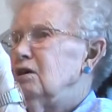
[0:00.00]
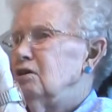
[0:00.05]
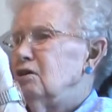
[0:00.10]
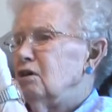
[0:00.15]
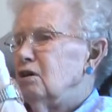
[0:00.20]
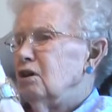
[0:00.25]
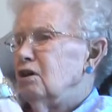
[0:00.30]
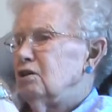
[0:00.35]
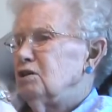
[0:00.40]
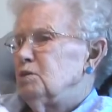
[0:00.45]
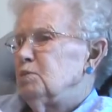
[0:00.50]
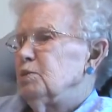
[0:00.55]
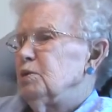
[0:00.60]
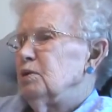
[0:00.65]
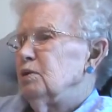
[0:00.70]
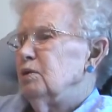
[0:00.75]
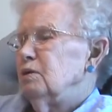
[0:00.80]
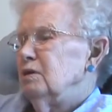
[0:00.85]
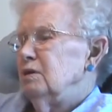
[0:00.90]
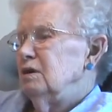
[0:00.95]
the hospital.
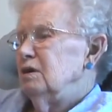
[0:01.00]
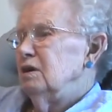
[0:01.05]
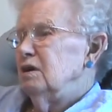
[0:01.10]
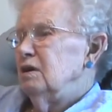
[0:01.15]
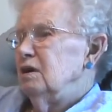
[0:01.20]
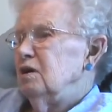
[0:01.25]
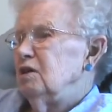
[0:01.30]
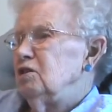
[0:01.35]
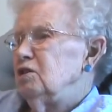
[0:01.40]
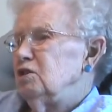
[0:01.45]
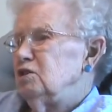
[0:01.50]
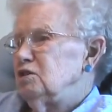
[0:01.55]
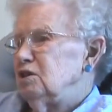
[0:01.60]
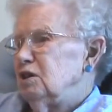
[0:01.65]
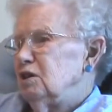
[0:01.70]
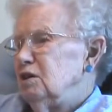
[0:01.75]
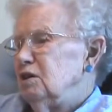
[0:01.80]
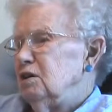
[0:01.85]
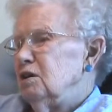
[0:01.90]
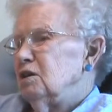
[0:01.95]
And he said
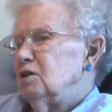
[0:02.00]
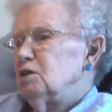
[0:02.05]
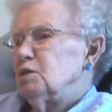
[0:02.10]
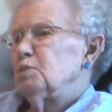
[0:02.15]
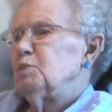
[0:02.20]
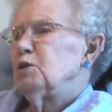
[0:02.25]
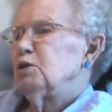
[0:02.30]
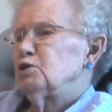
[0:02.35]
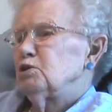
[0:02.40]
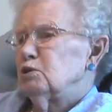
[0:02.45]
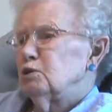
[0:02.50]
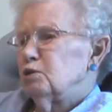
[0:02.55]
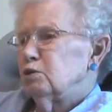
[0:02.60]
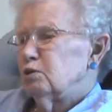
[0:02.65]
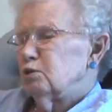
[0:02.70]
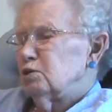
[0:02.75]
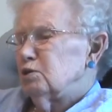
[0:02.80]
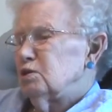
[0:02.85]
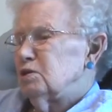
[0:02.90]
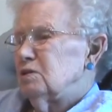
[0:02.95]
he had a special
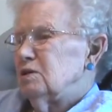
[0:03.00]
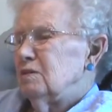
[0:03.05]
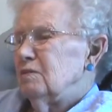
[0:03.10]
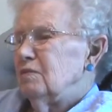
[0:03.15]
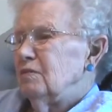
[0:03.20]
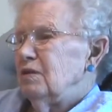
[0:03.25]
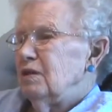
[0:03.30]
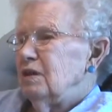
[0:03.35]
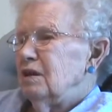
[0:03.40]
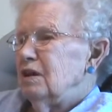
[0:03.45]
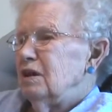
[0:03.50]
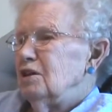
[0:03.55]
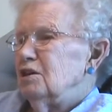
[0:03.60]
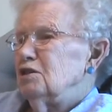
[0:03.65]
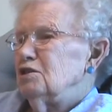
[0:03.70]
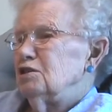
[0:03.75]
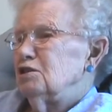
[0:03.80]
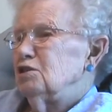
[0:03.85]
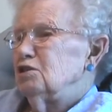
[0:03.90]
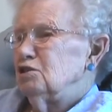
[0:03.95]
nurse. And he
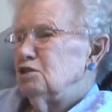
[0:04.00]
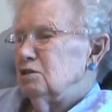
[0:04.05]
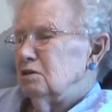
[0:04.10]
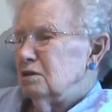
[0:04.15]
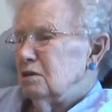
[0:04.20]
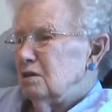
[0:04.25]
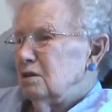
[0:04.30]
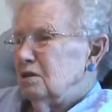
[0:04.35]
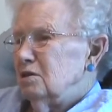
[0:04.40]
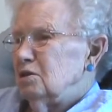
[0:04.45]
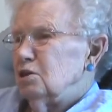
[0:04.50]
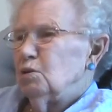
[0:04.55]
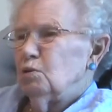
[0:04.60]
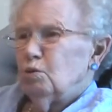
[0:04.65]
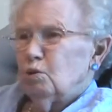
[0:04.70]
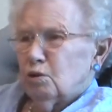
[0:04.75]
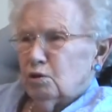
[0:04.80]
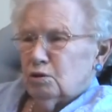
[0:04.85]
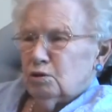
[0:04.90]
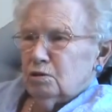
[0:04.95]
said she
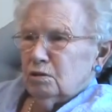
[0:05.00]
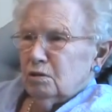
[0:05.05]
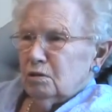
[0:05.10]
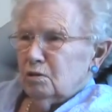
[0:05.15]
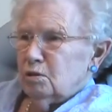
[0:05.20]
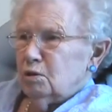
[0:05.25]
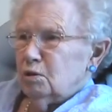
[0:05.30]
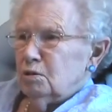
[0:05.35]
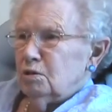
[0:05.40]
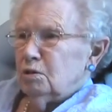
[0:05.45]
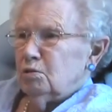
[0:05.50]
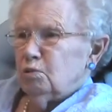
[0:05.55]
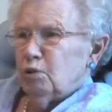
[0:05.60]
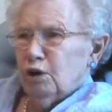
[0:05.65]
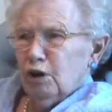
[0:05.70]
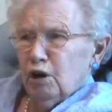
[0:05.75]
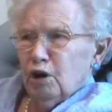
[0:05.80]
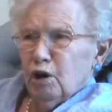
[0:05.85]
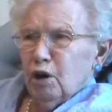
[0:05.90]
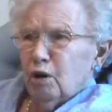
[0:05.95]
worked
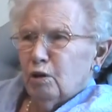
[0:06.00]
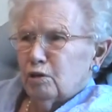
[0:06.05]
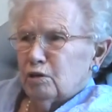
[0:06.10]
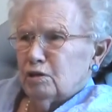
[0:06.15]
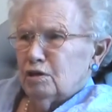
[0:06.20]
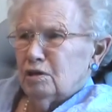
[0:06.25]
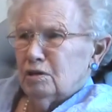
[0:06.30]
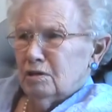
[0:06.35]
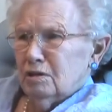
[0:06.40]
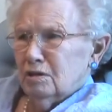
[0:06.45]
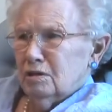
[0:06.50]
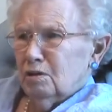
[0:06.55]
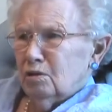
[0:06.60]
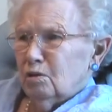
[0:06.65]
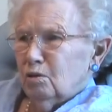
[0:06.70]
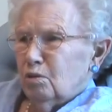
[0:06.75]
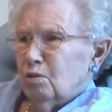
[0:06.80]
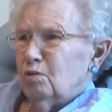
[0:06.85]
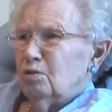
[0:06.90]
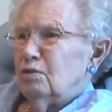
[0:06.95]
20 hours,
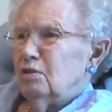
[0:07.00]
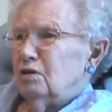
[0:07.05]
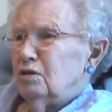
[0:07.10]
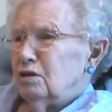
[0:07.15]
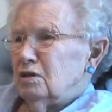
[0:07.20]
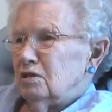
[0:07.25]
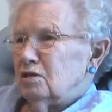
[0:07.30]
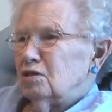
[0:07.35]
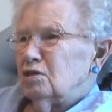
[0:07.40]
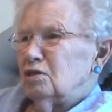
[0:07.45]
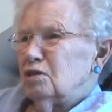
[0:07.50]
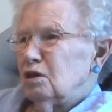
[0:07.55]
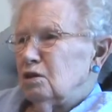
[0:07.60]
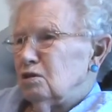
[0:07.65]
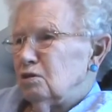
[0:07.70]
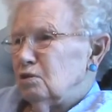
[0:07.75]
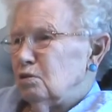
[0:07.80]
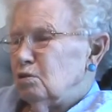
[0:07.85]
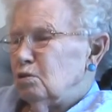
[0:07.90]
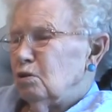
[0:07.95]
just had
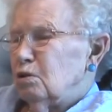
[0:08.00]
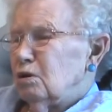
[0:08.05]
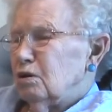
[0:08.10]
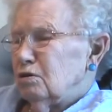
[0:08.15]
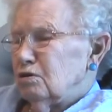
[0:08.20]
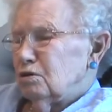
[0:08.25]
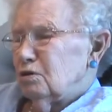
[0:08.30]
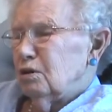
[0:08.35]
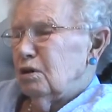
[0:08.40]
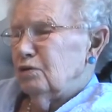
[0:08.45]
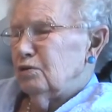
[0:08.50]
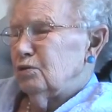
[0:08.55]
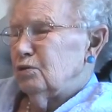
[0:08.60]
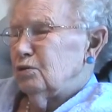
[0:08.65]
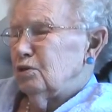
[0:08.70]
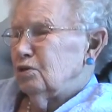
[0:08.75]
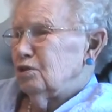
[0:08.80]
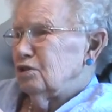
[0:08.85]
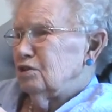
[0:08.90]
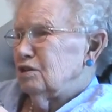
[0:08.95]
2 hours off
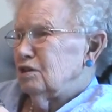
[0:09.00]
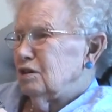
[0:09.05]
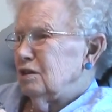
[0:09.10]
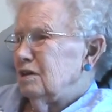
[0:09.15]
during the day.